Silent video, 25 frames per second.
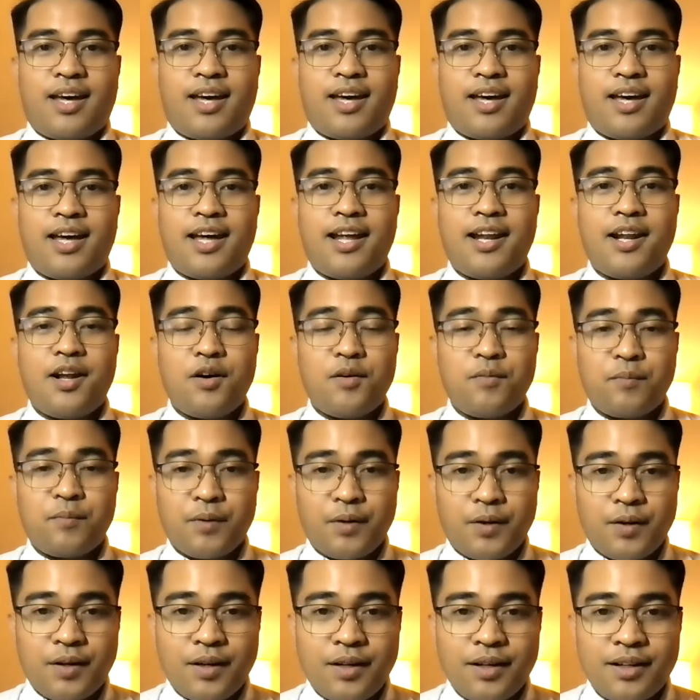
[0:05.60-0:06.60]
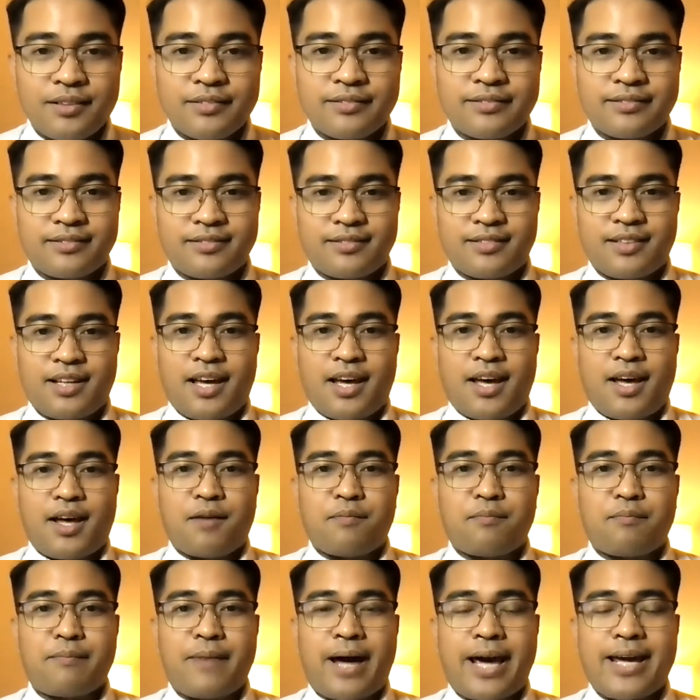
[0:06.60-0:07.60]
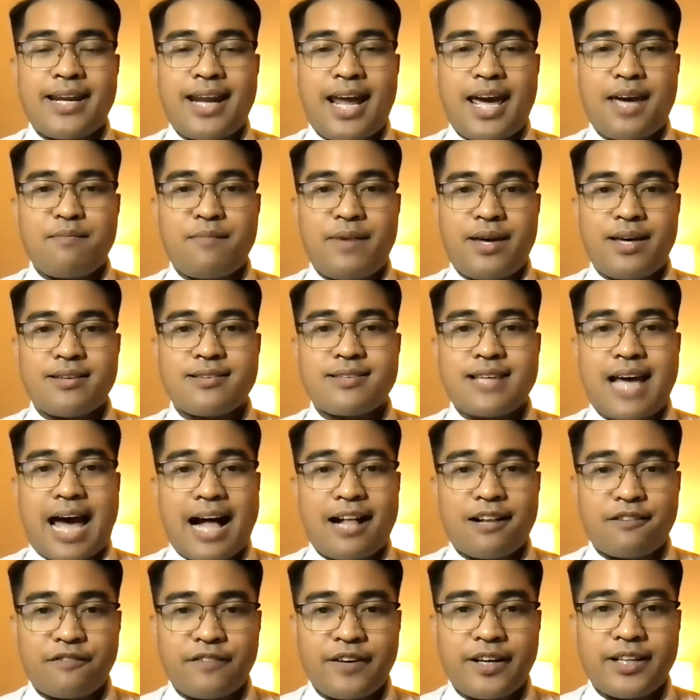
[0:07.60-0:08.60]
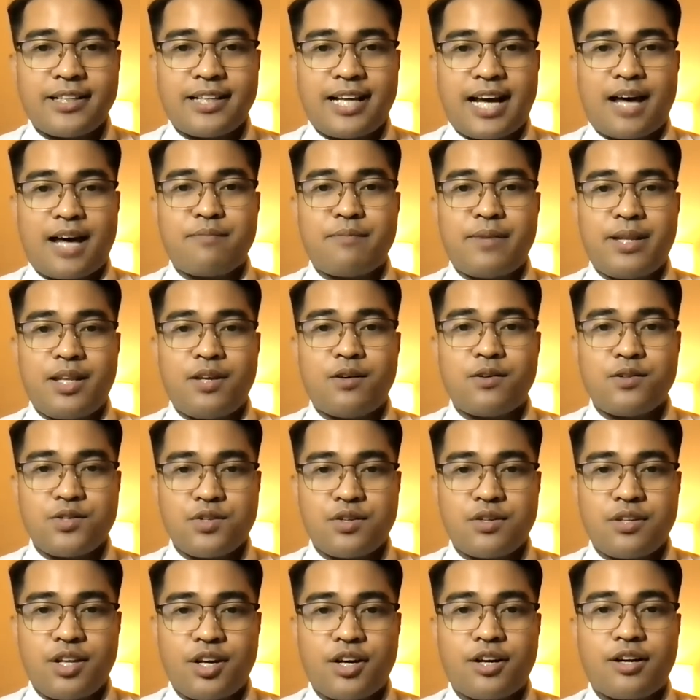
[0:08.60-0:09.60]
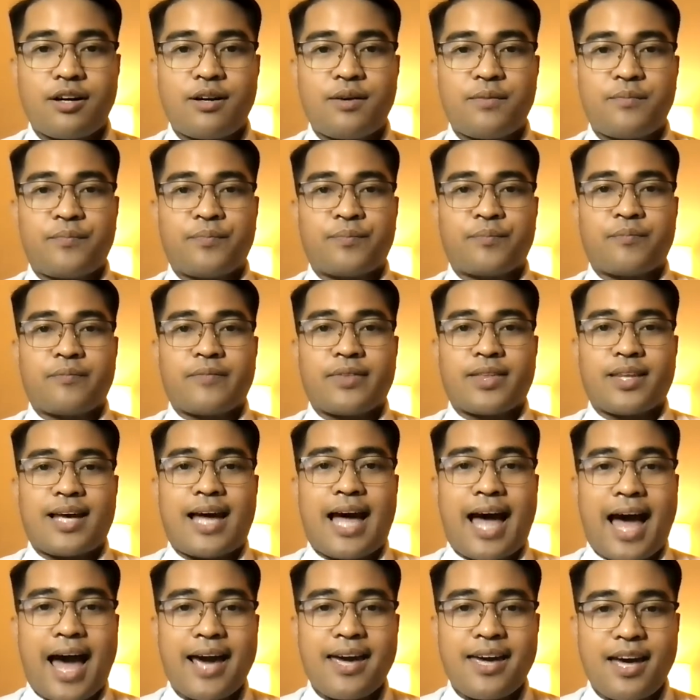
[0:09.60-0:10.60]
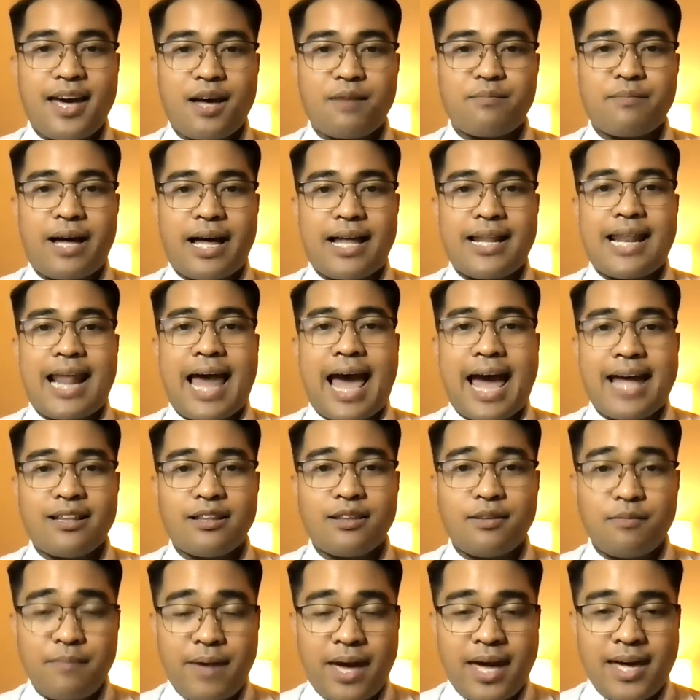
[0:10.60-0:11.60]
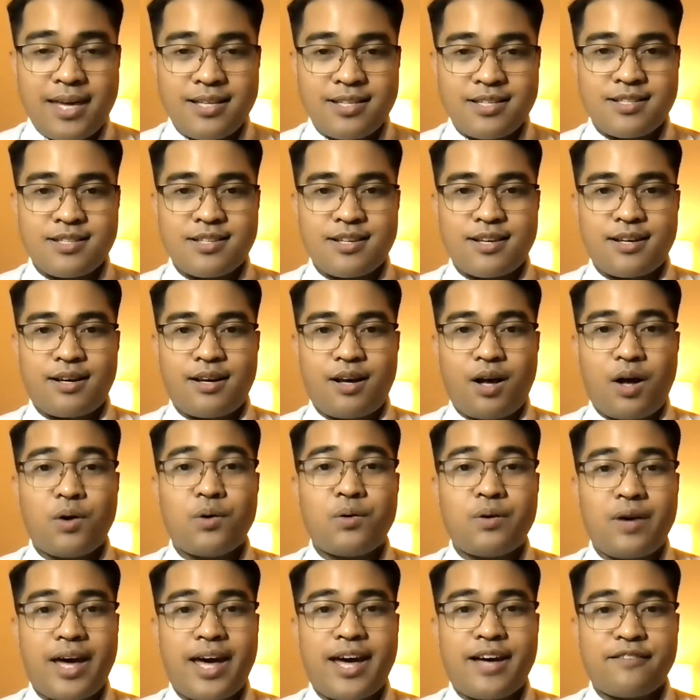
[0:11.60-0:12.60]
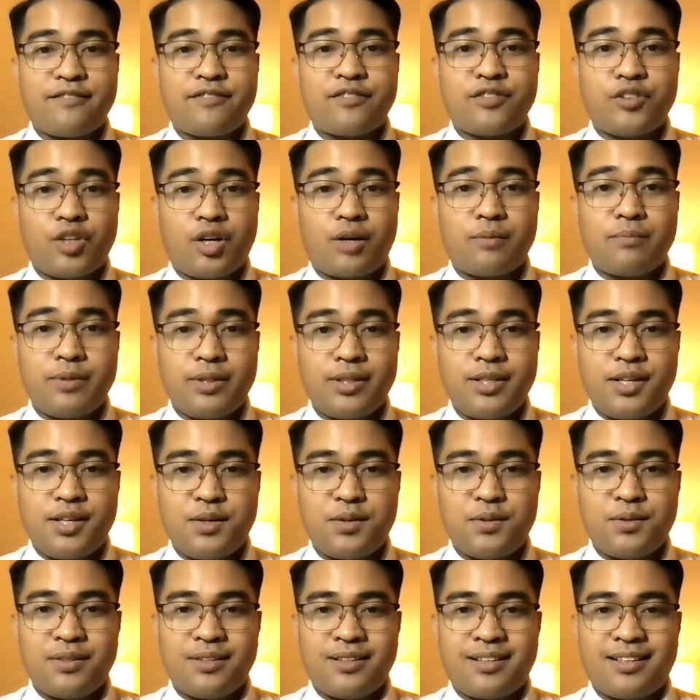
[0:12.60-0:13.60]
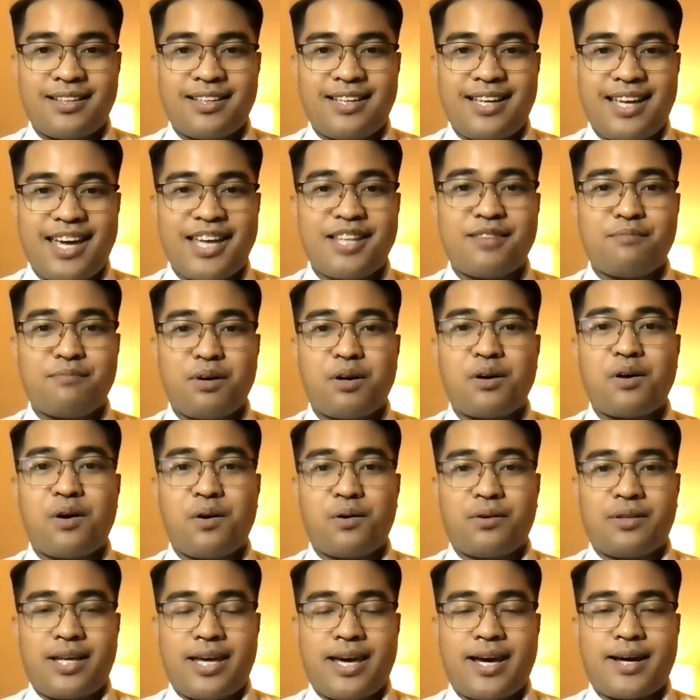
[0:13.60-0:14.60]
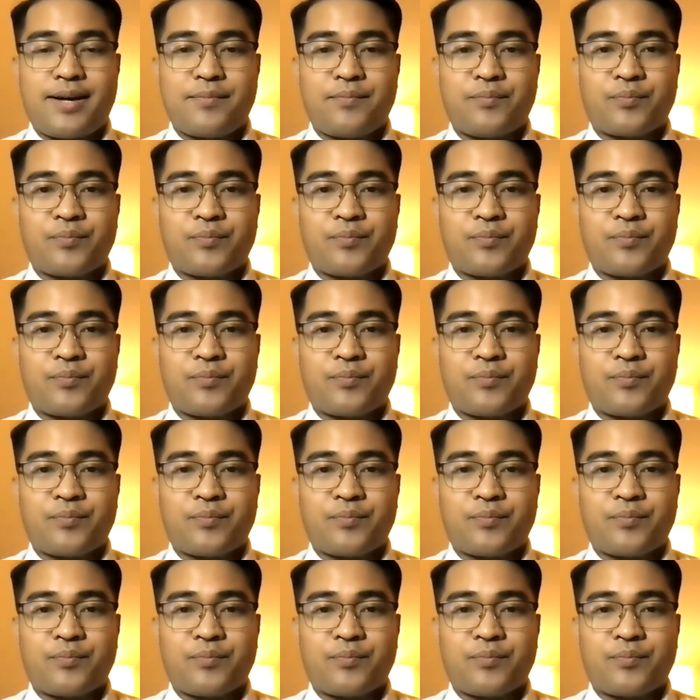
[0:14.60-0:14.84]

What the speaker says: Hello po. My name is Alfred Camino Jr. I am a land-based OFW in Mongolia.